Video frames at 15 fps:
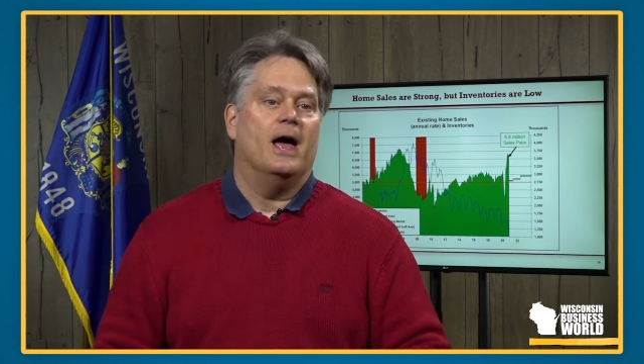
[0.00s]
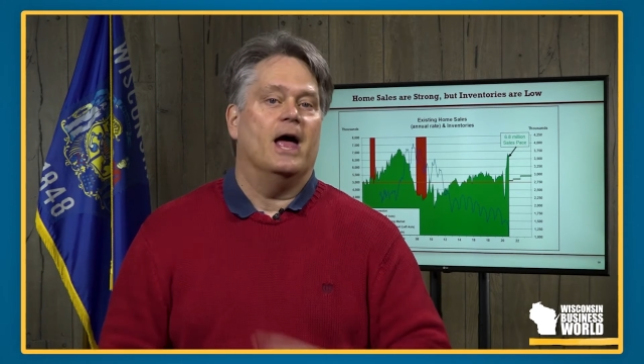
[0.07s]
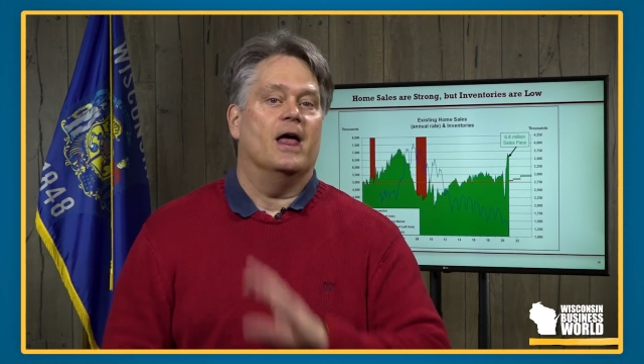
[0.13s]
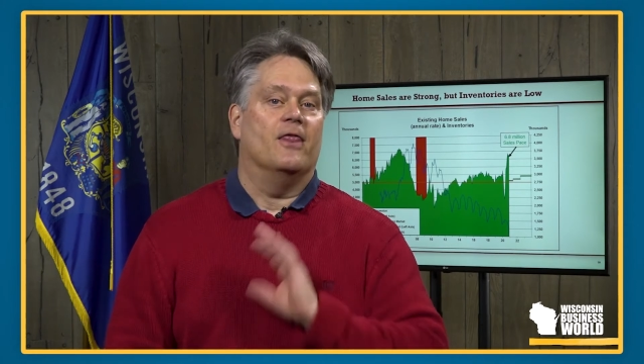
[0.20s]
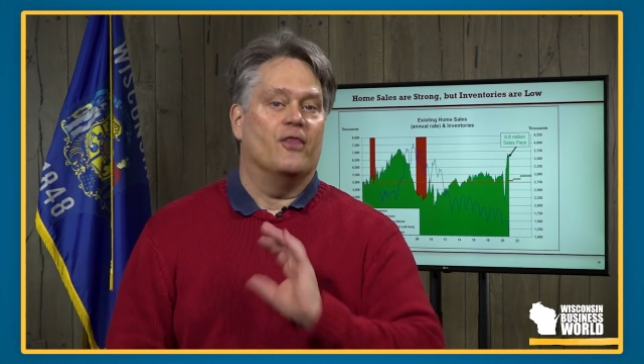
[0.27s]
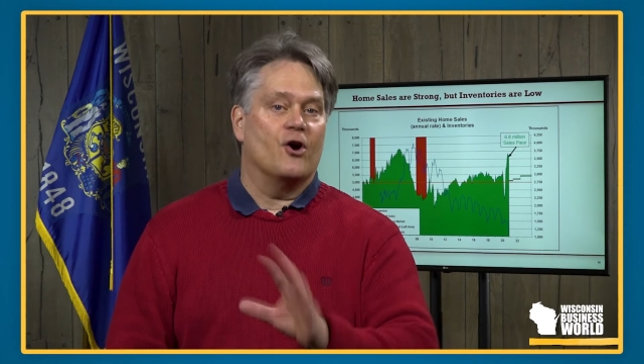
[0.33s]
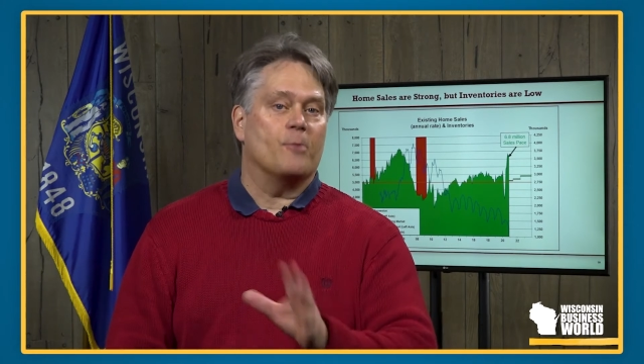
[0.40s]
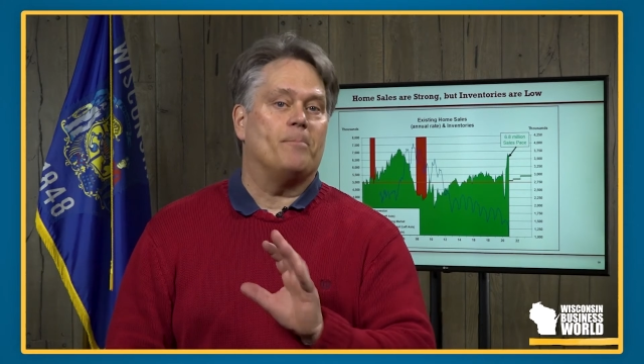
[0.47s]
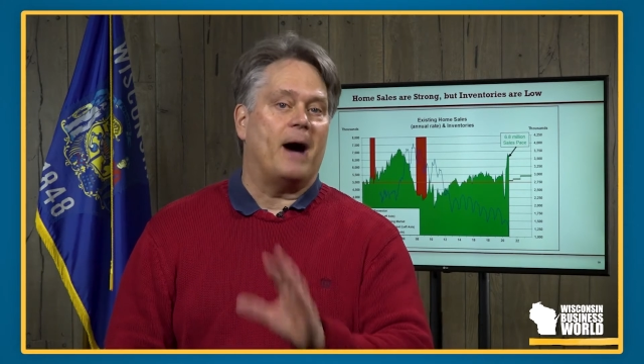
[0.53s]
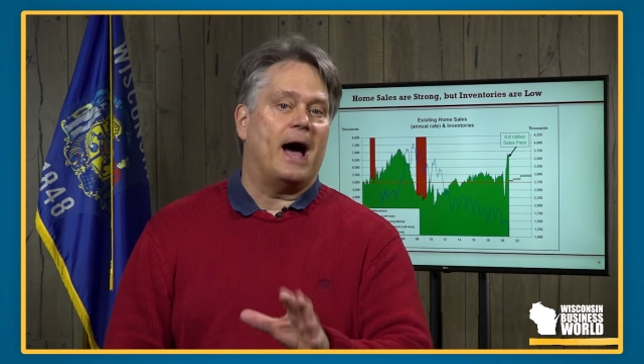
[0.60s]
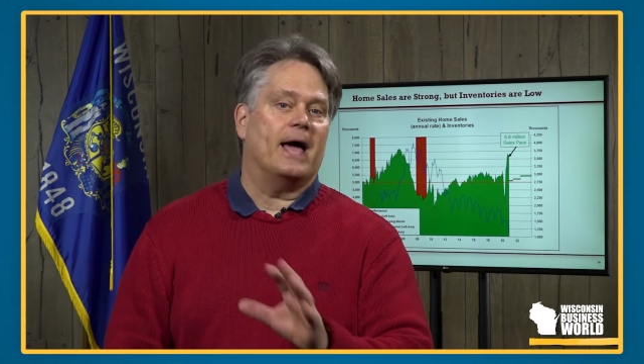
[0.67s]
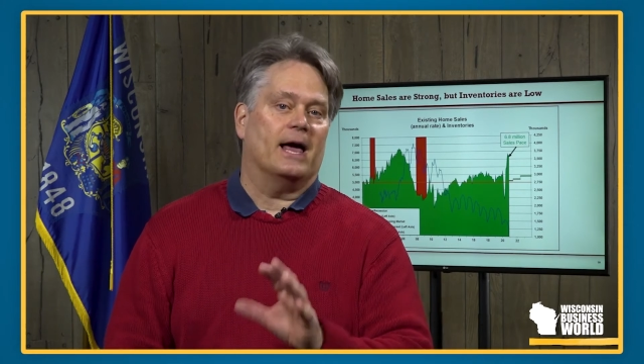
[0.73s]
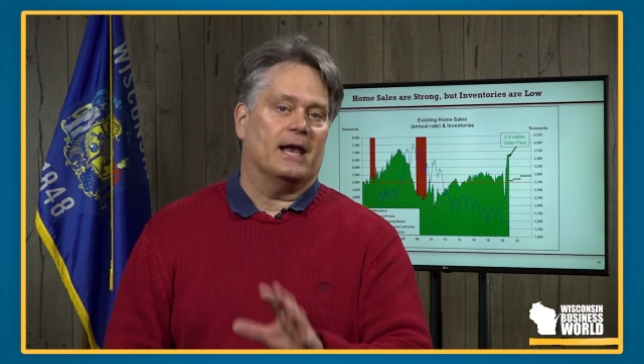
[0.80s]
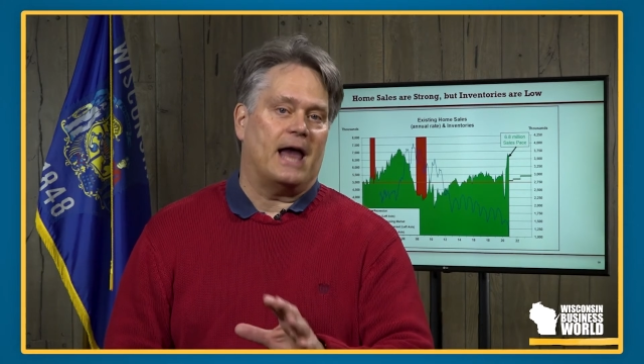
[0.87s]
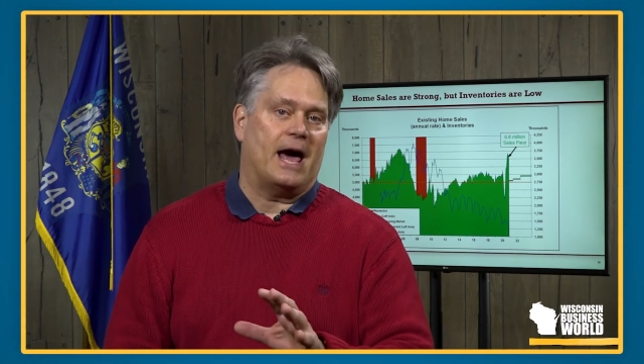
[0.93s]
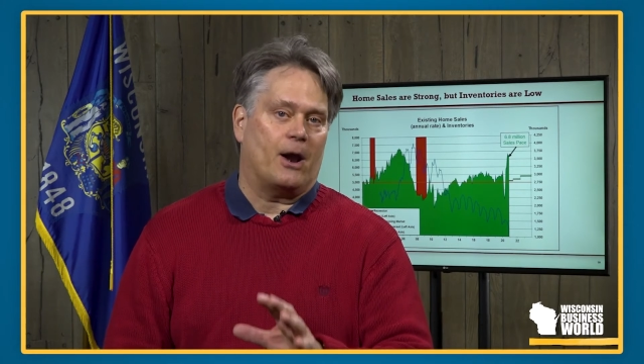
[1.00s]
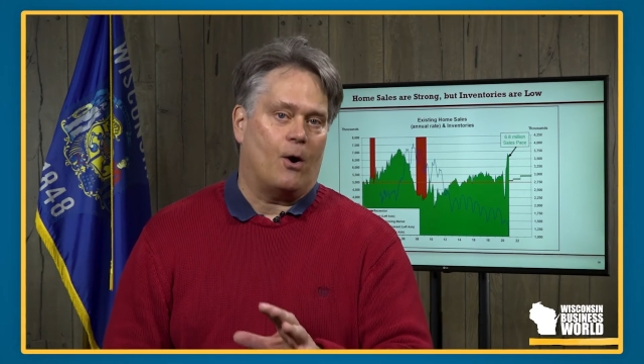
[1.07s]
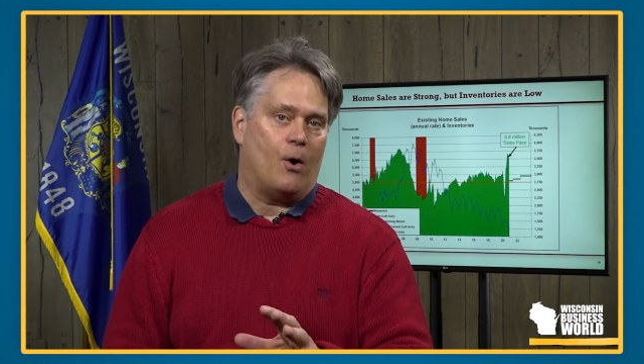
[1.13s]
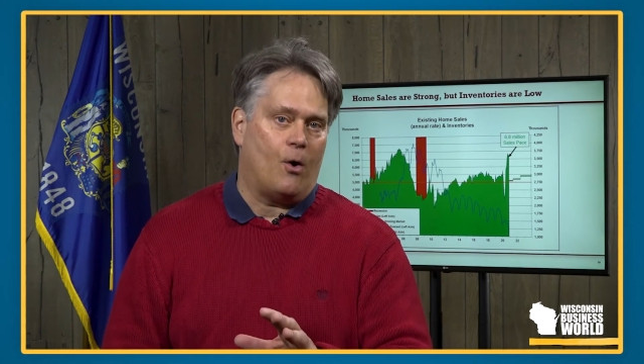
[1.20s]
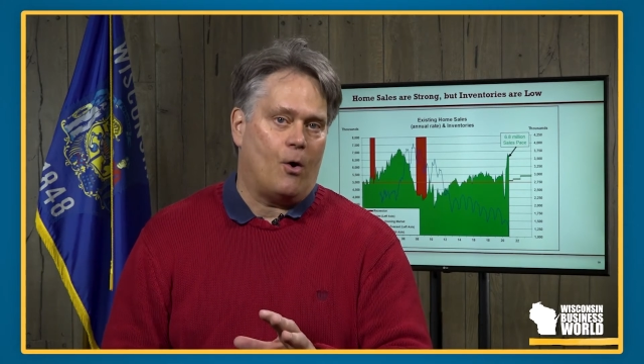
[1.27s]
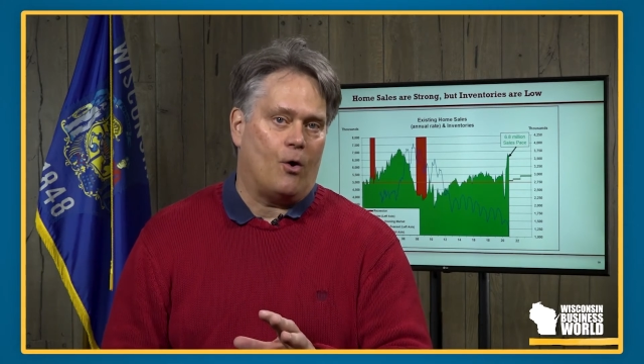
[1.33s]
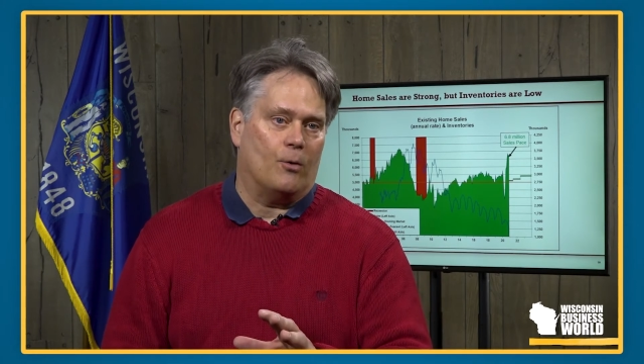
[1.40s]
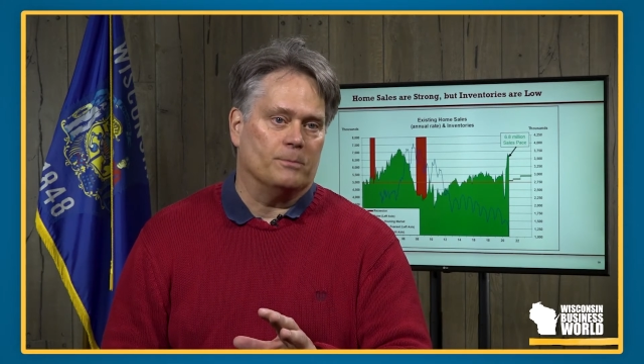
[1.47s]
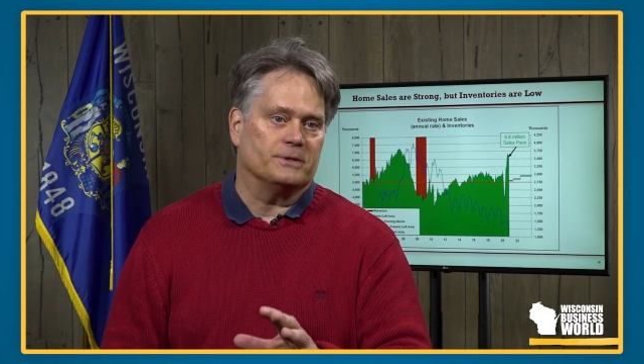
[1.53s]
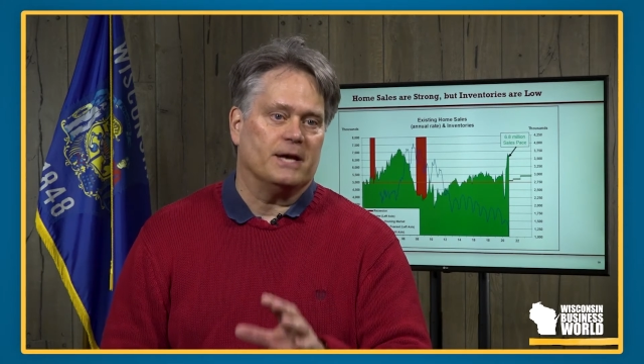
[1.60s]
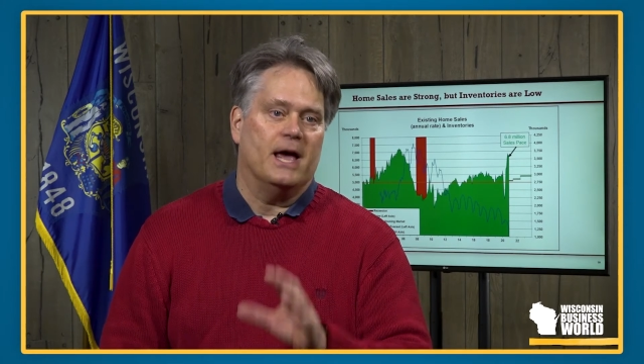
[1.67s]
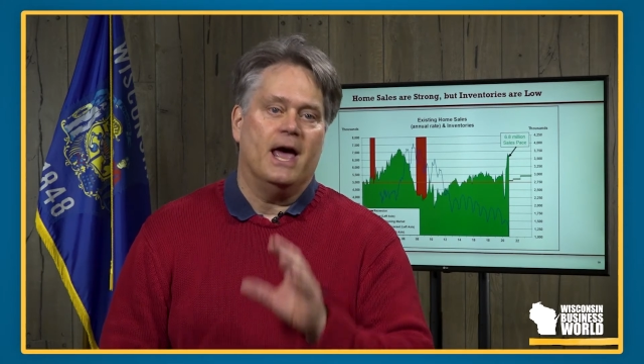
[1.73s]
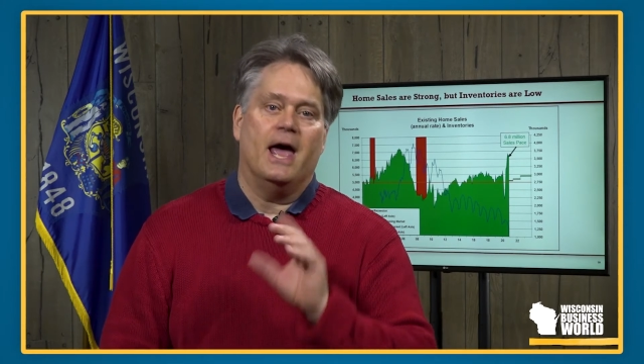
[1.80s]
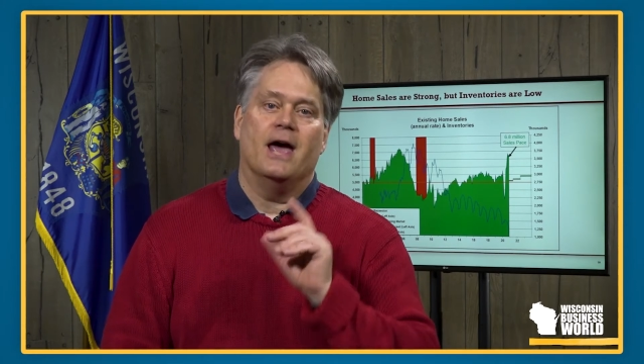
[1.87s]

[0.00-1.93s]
And they're buying a lot of homes,